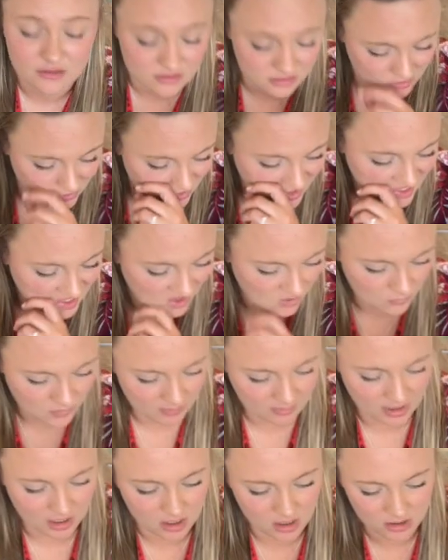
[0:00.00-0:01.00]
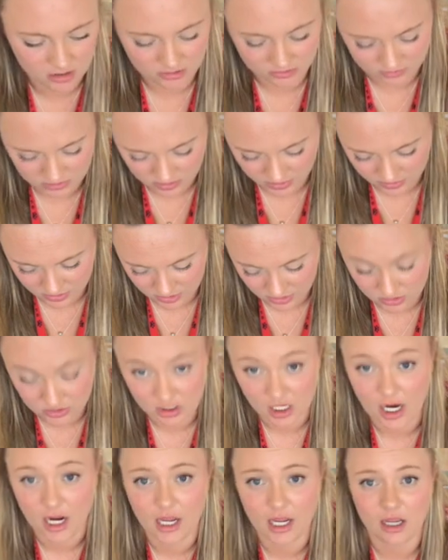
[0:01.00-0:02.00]
so that when my hot glue starts to
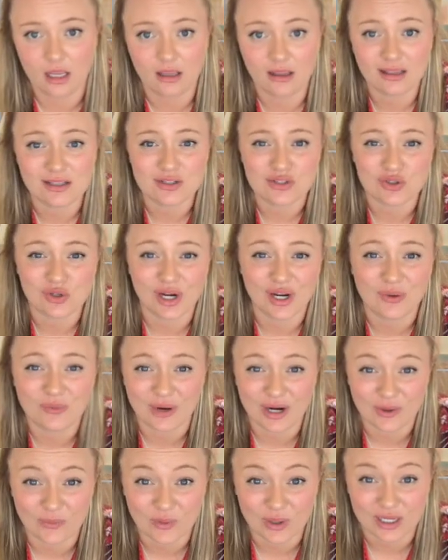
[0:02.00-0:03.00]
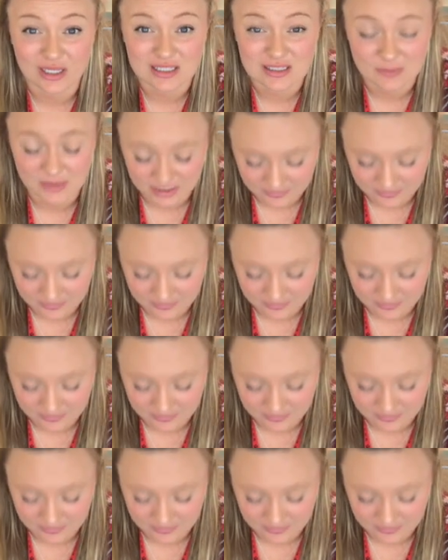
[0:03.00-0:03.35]
dry, it's drying where I want it to